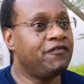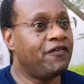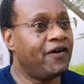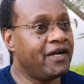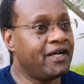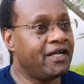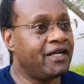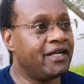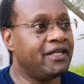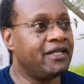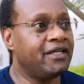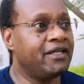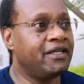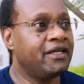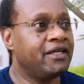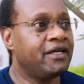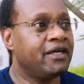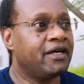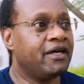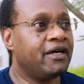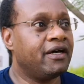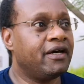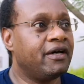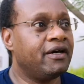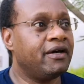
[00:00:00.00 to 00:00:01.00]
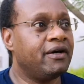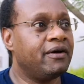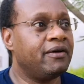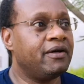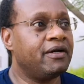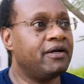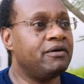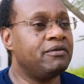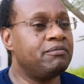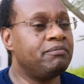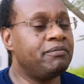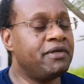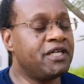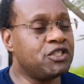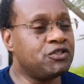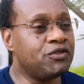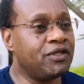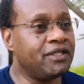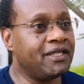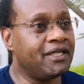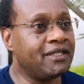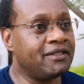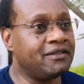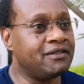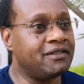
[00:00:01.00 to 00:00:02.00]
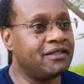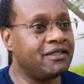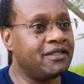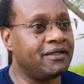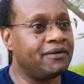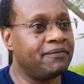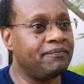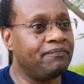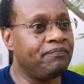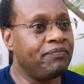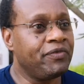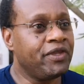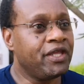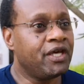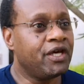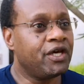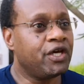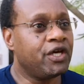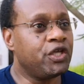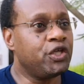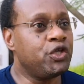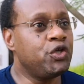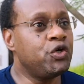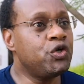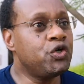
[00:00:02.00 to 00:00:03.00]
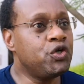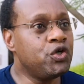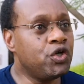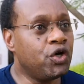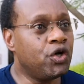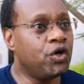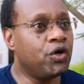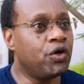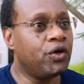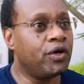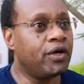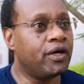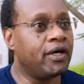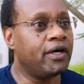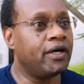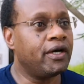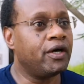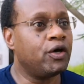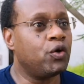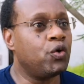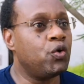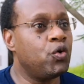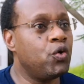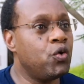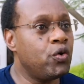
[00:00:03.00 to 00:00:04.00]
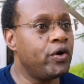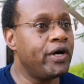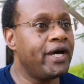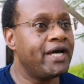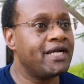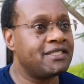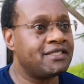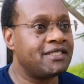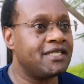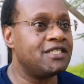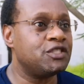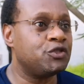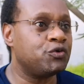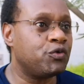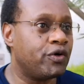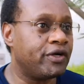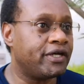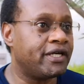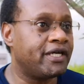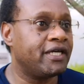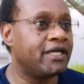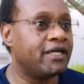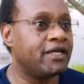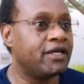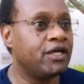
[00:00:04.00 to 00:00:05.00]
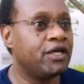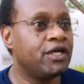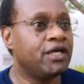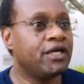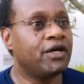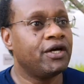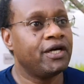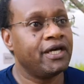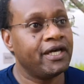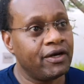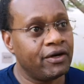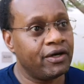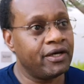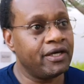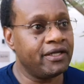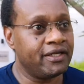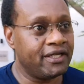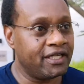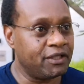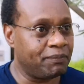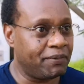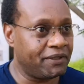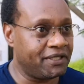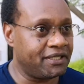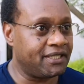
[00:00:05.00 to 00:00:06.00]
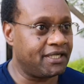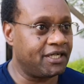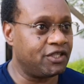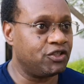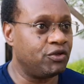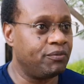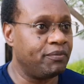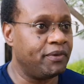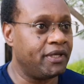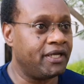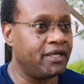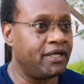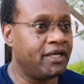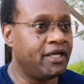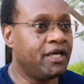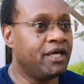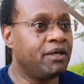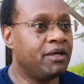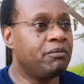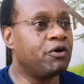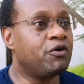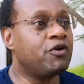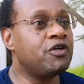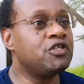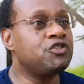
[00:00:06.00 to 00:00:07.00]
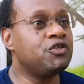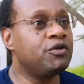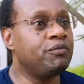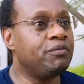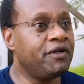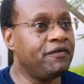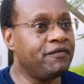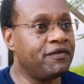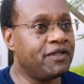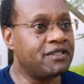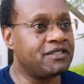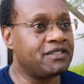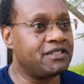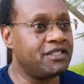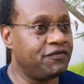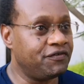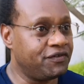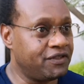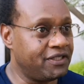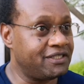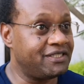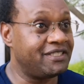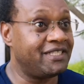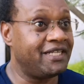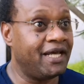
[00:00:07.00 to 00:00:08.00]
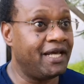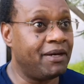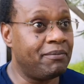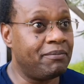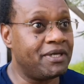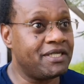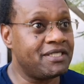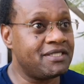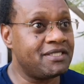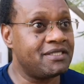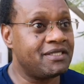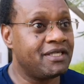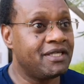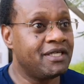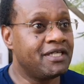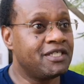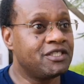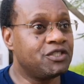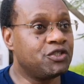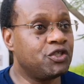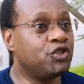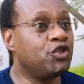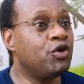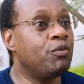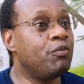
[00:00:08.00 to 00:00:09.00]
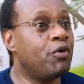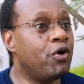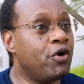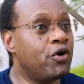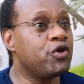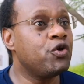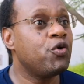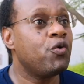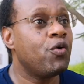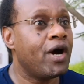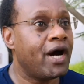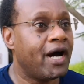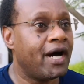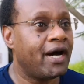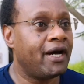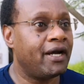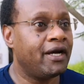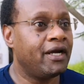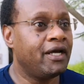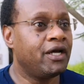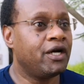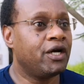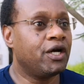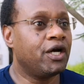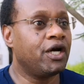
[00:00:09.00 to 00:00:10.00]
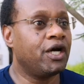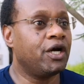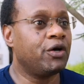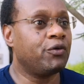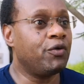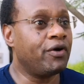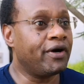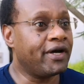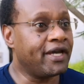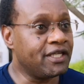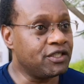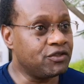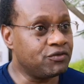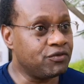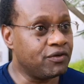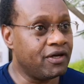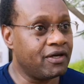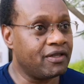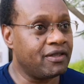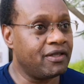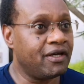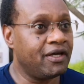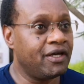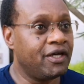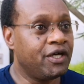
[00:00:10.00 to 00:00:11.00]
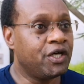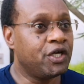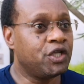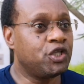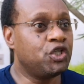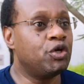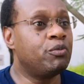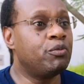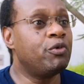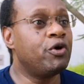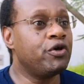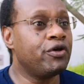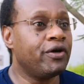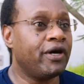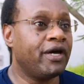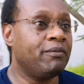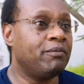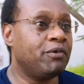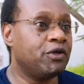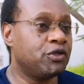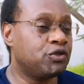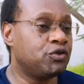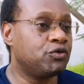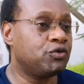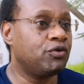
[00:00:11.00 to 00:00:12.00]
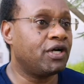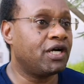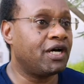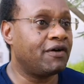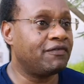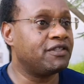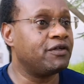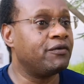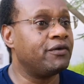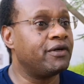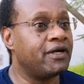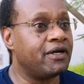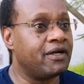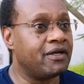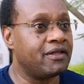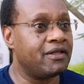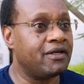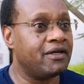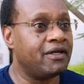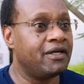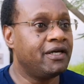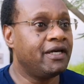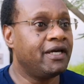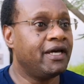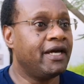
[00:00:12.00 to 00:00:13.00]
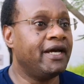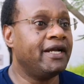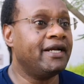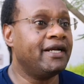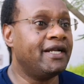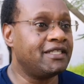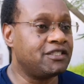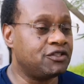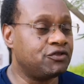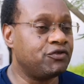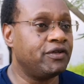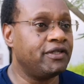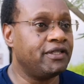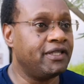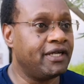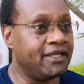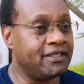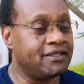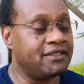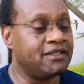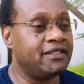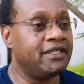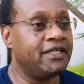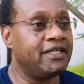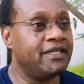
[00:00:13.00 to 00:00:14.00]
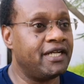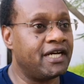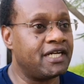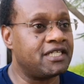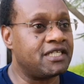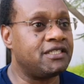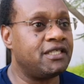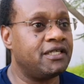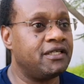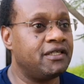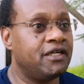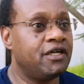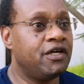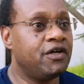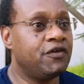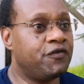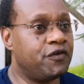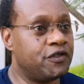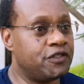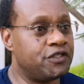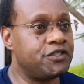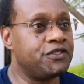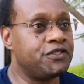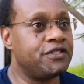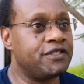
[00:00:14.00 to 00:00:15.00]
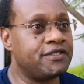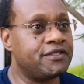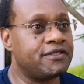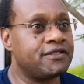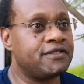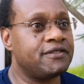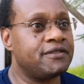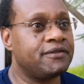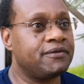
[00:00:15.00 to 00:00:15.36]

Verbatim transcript: finally, make sure that you know who else is working in that particular domain, because we believe that safety is in numbers. So the more you are working together, the more you are able to look after one another, and that's solidarity in action for journalists.